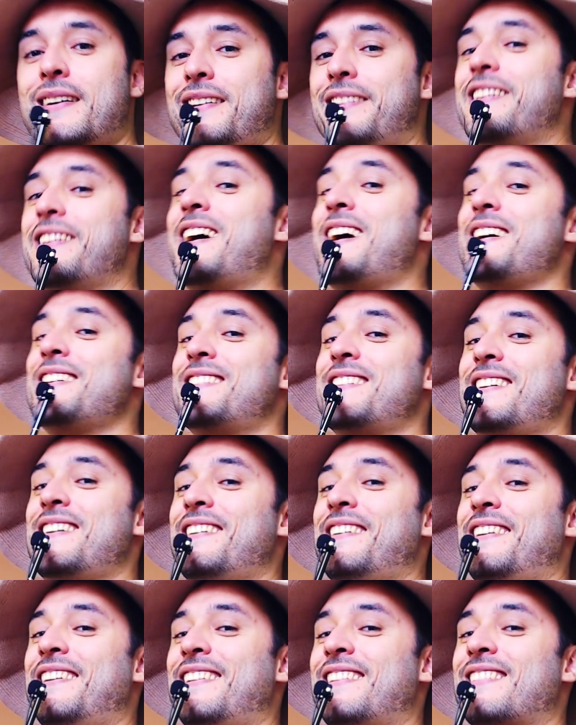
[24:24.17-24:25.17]
Nice, huh?
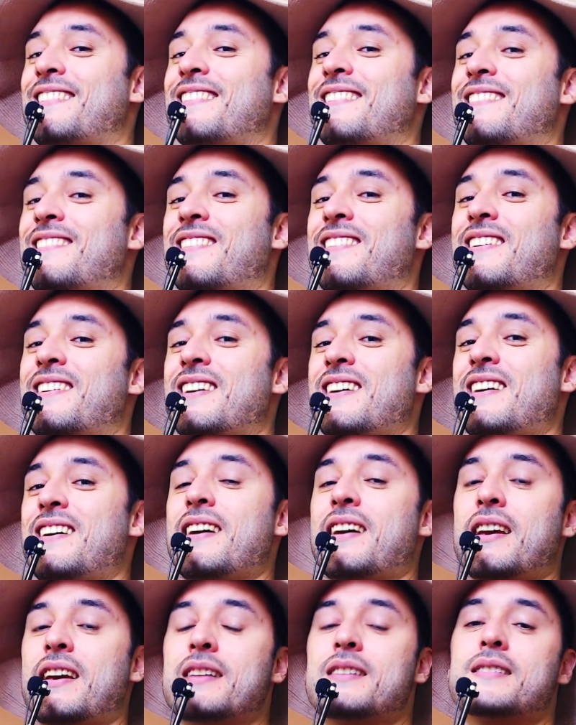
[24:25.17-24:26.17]

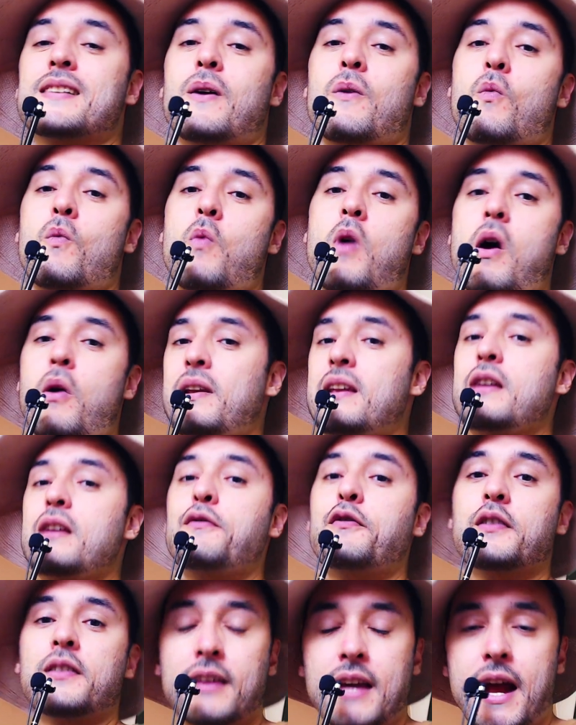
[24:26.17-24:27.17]
It's a
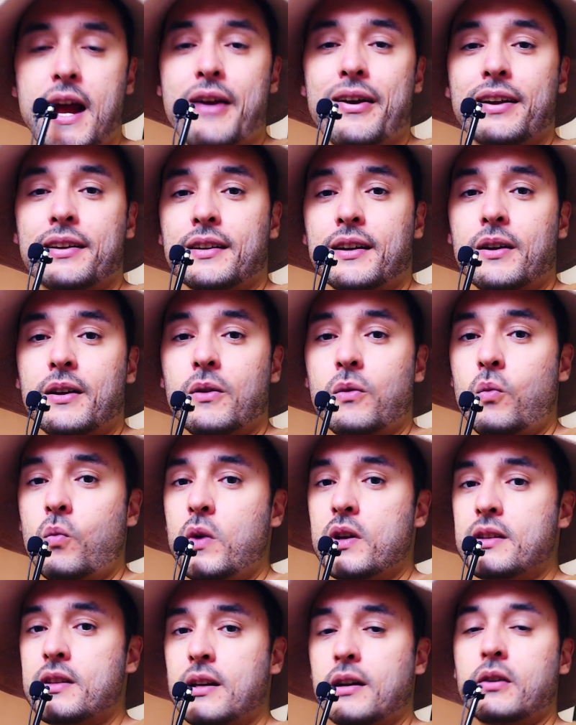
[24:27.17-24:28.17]
well-lived character
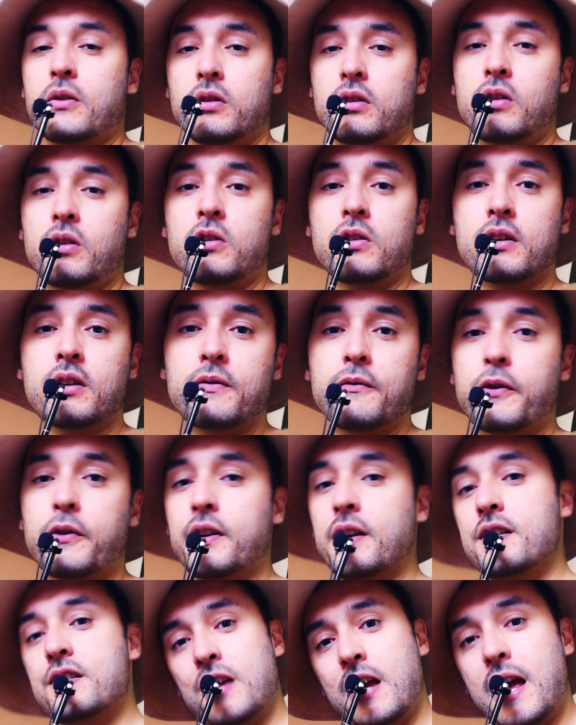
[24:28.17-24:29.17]
with a good hook for the
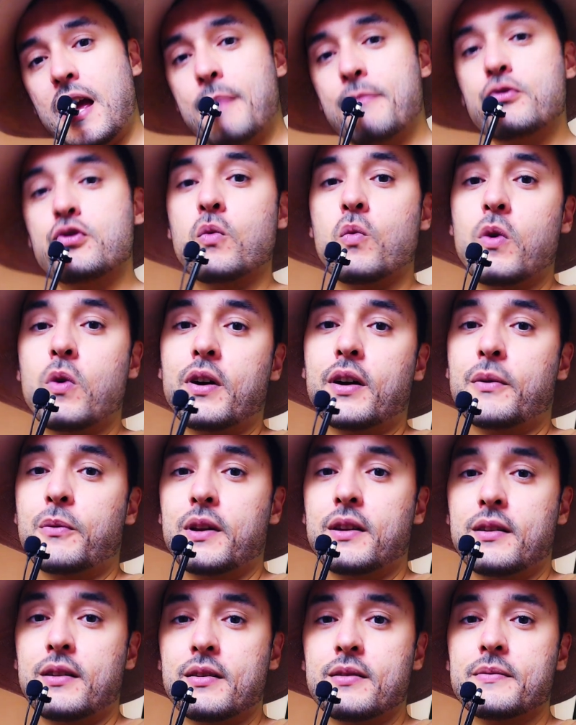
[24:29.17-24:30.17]
GM to work
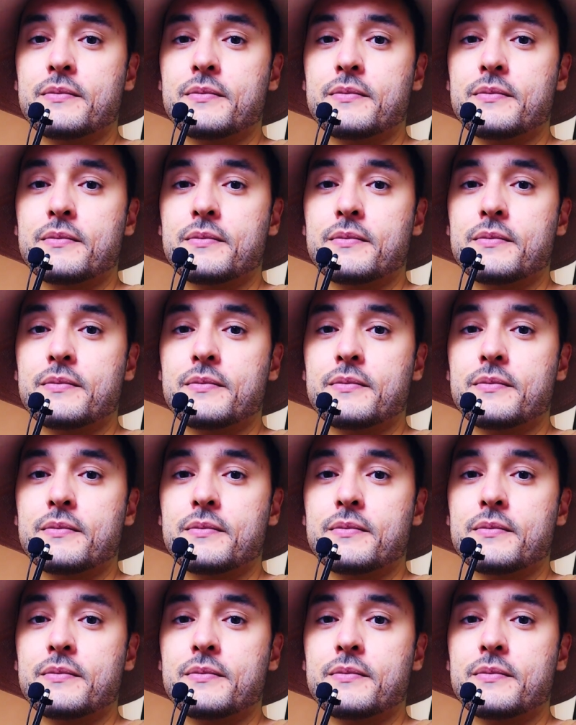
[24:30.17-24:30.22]
with.